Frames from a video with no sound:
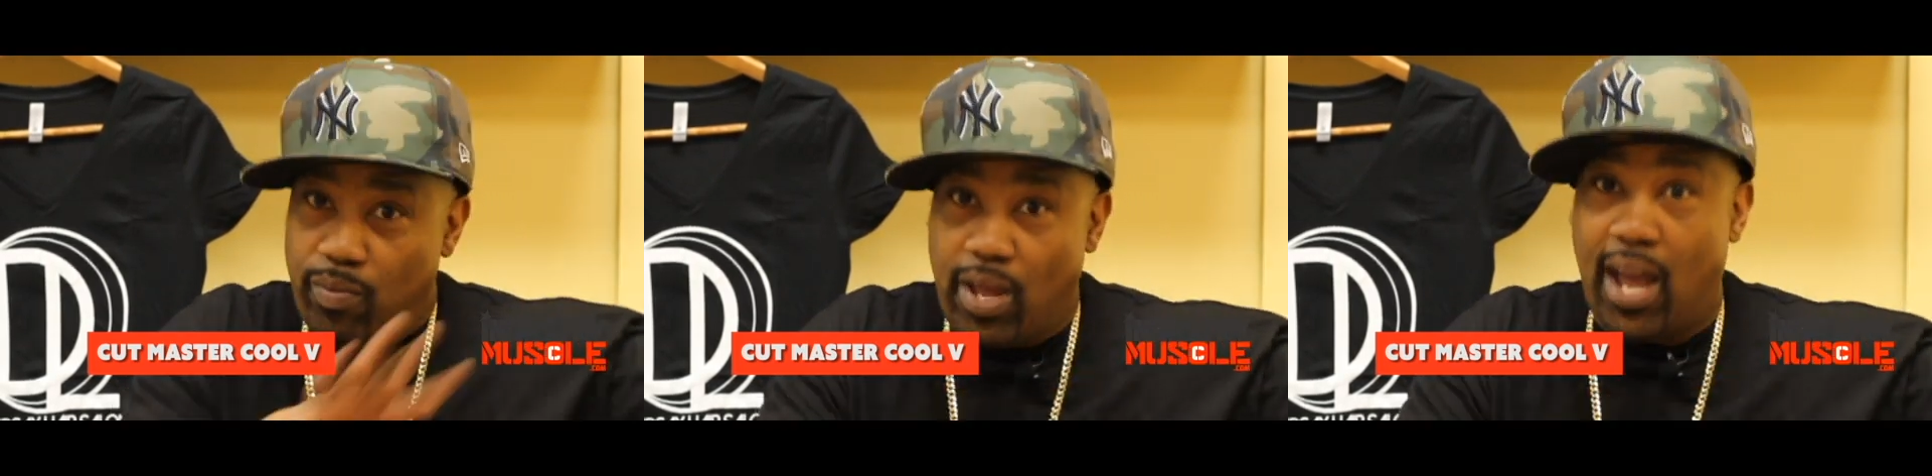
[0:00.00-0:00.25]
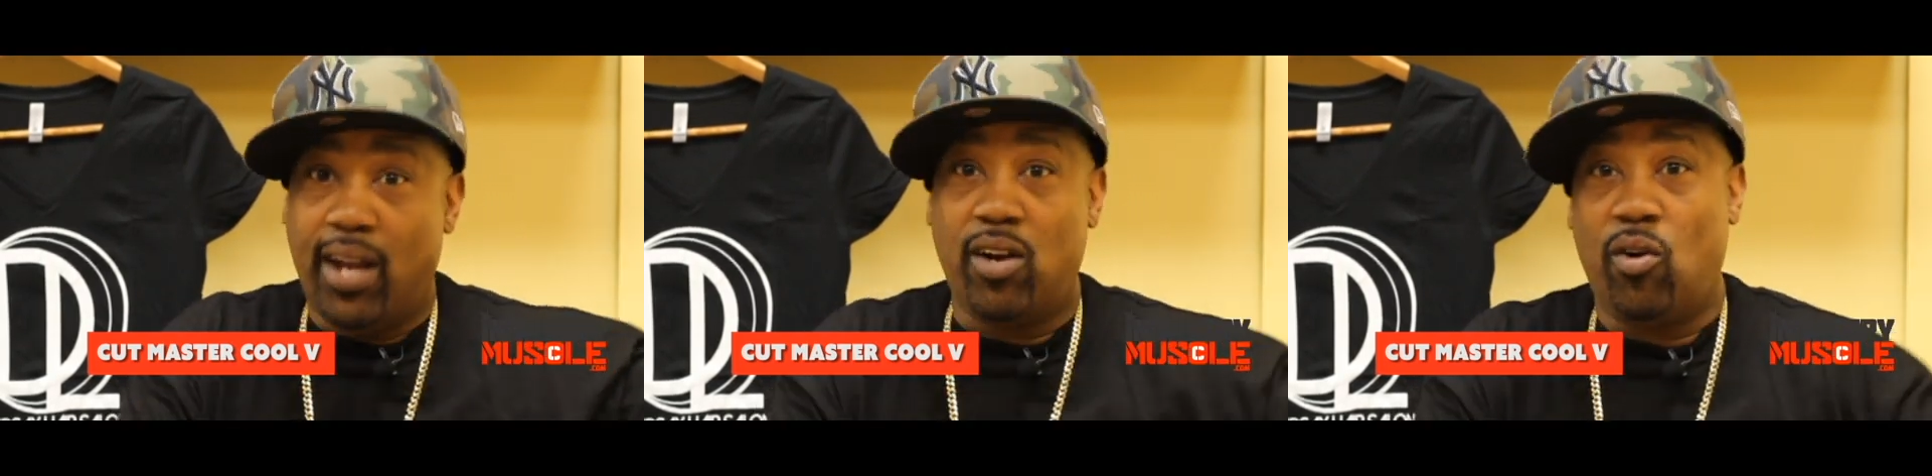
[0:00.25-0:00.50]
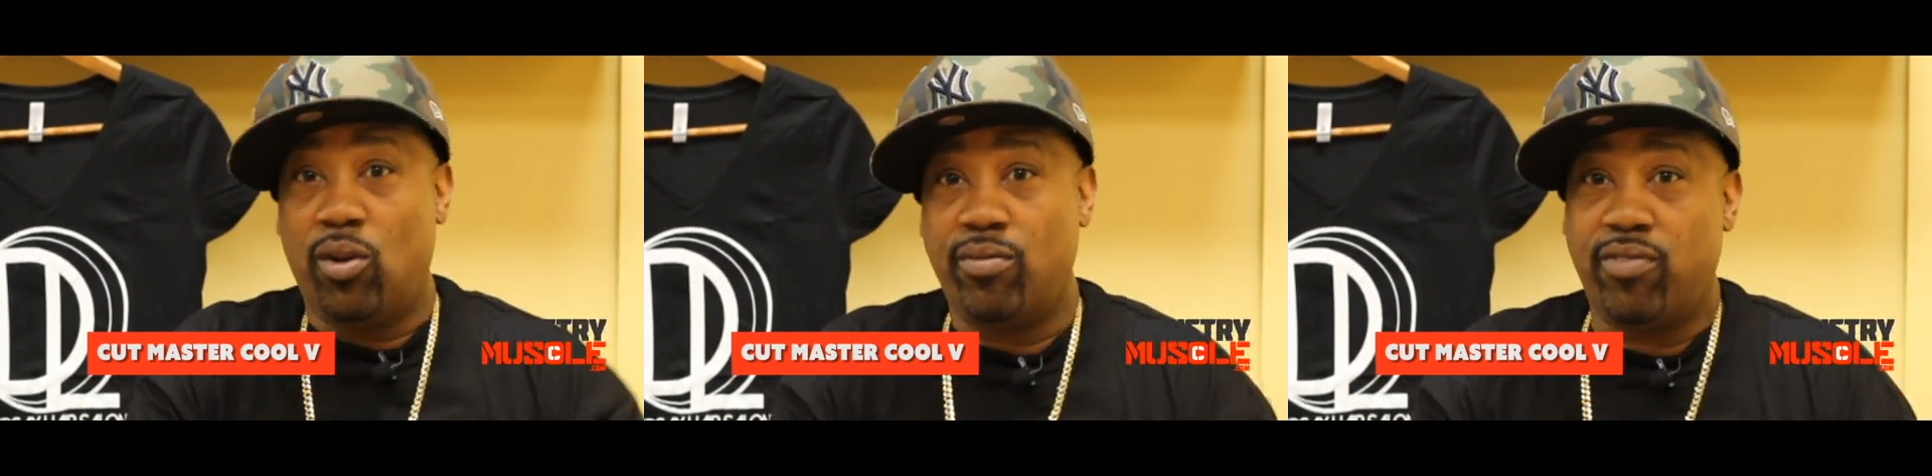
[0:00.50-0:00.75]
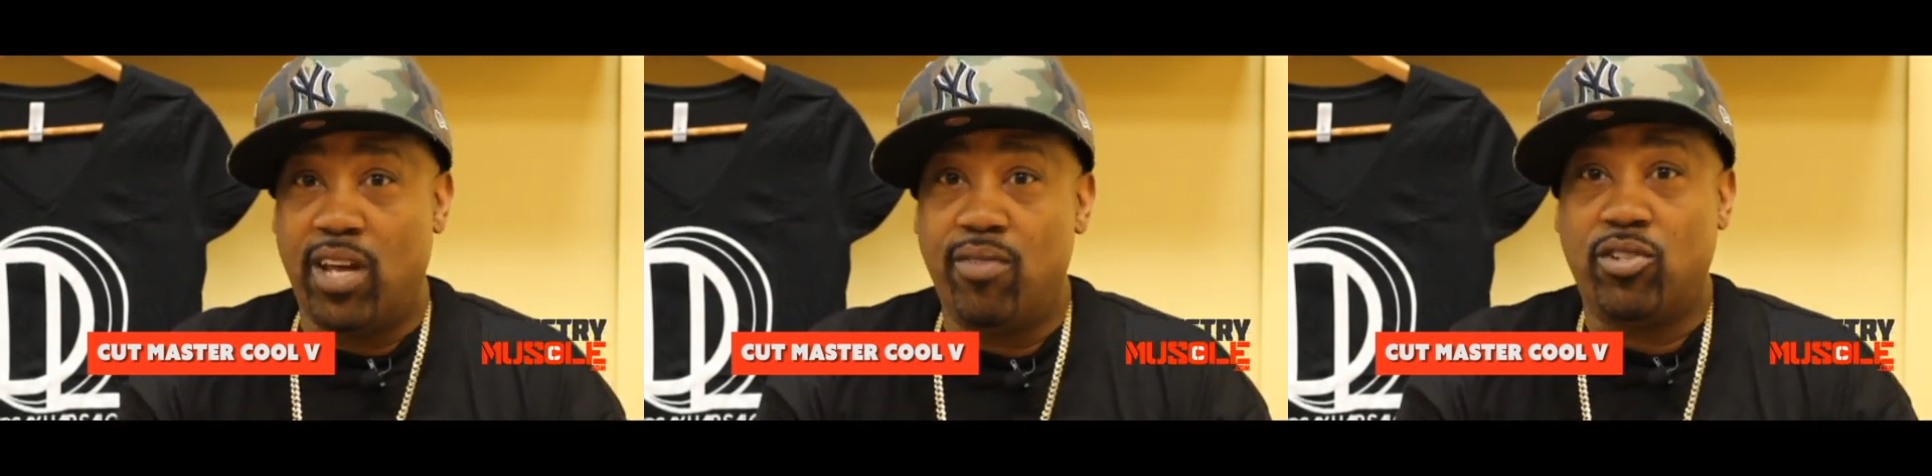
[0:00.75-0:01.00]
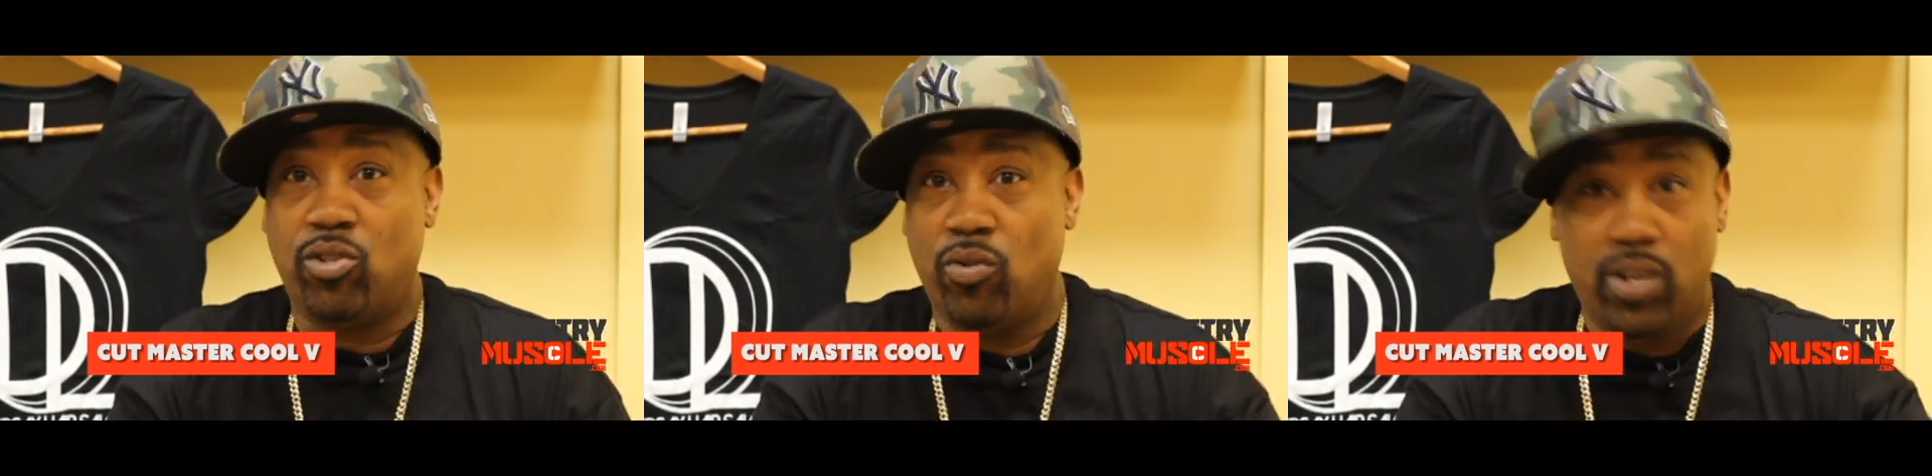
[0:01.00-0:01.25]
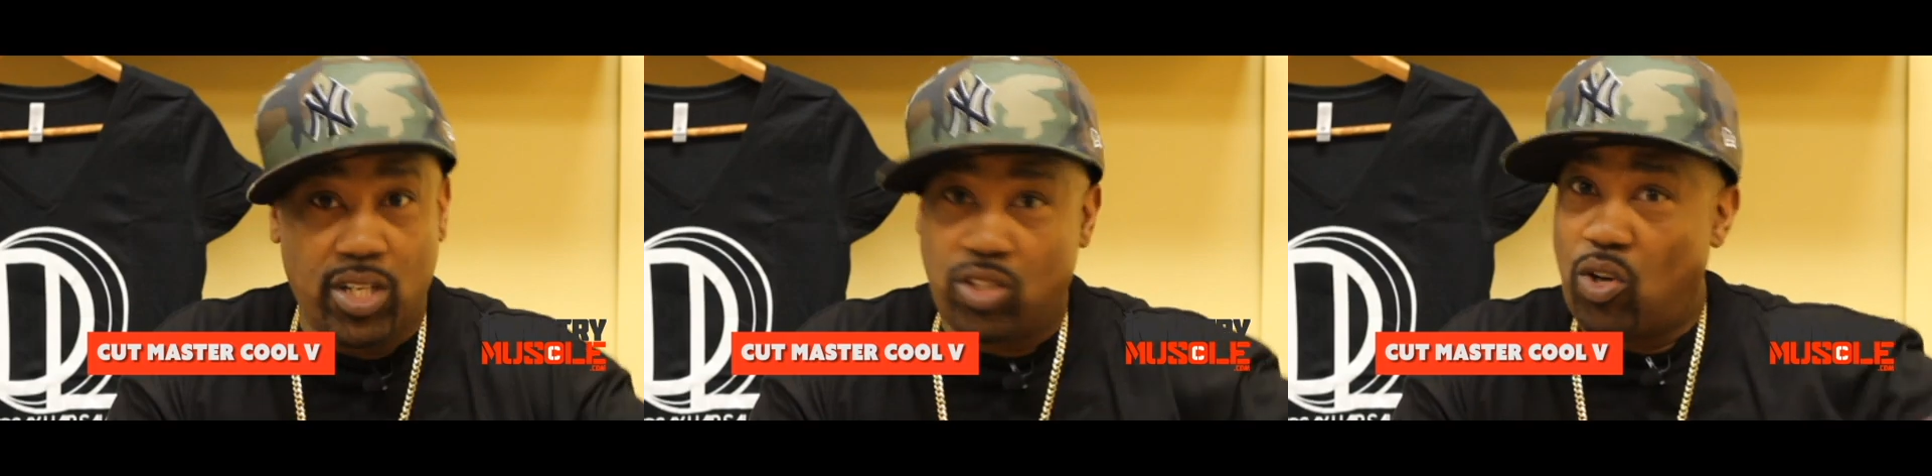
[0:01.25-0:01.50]
added all the flavor to it.
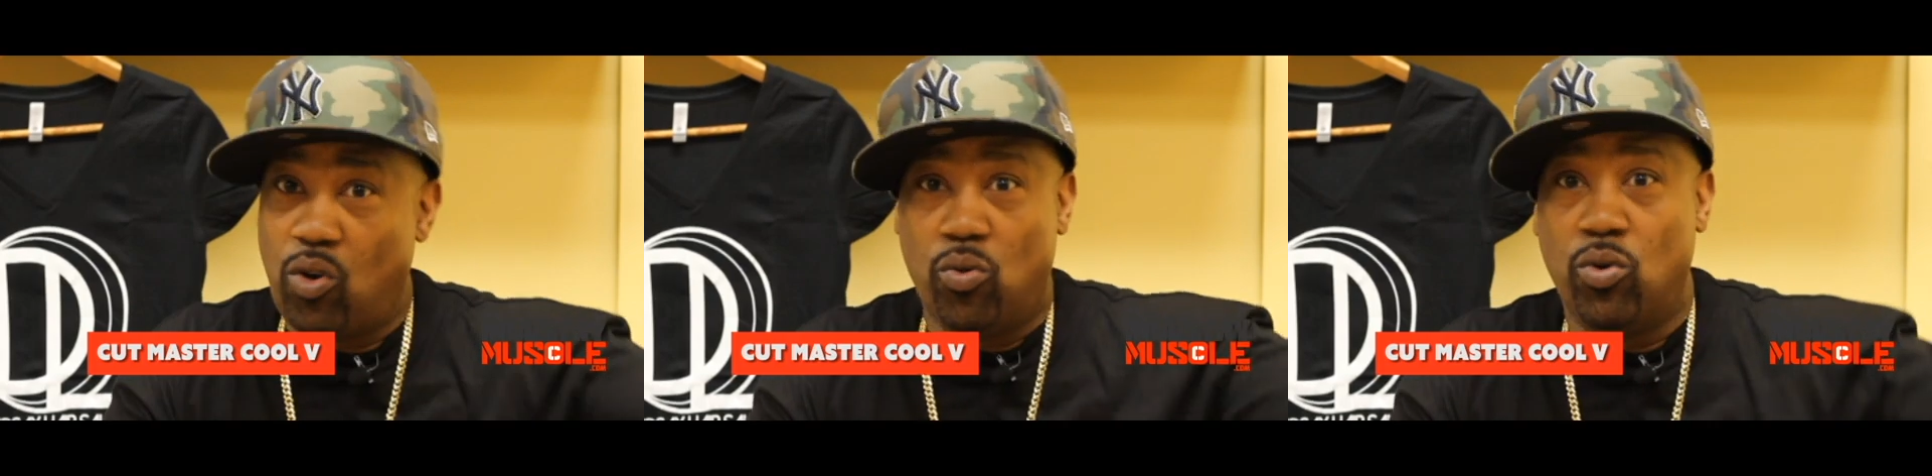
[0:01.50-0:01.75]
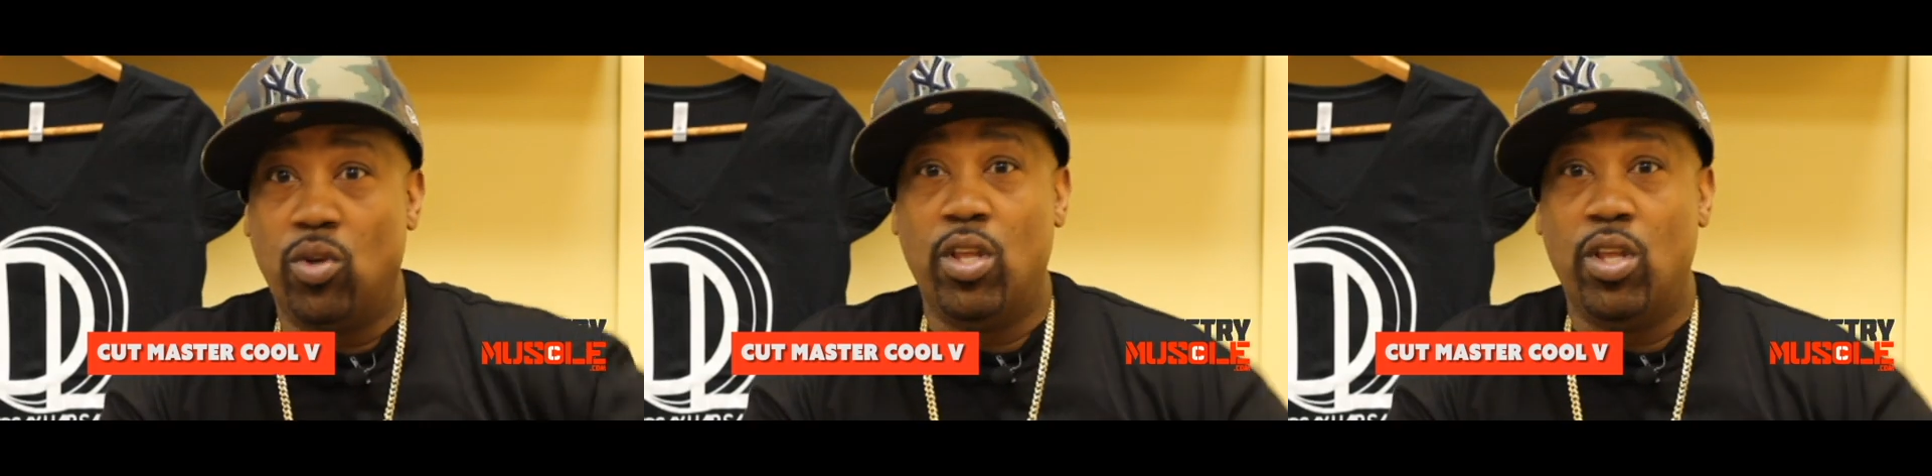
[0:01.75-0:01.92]
It's cool. Right.